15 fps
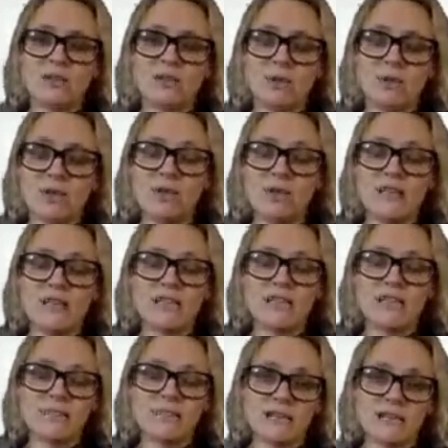We're looking
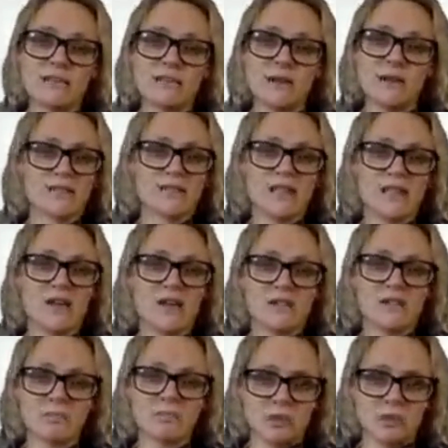to maximise that
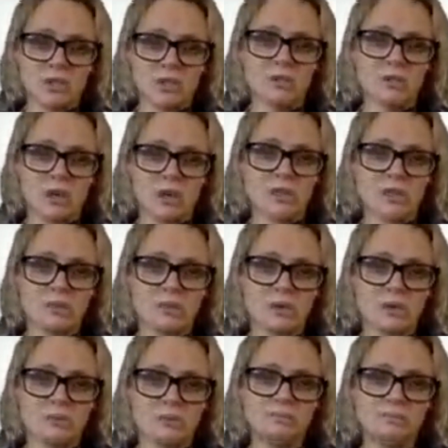as much as
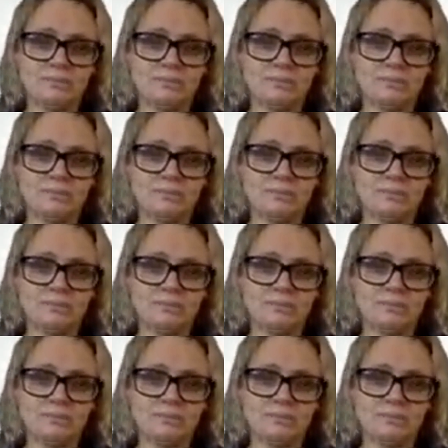possible.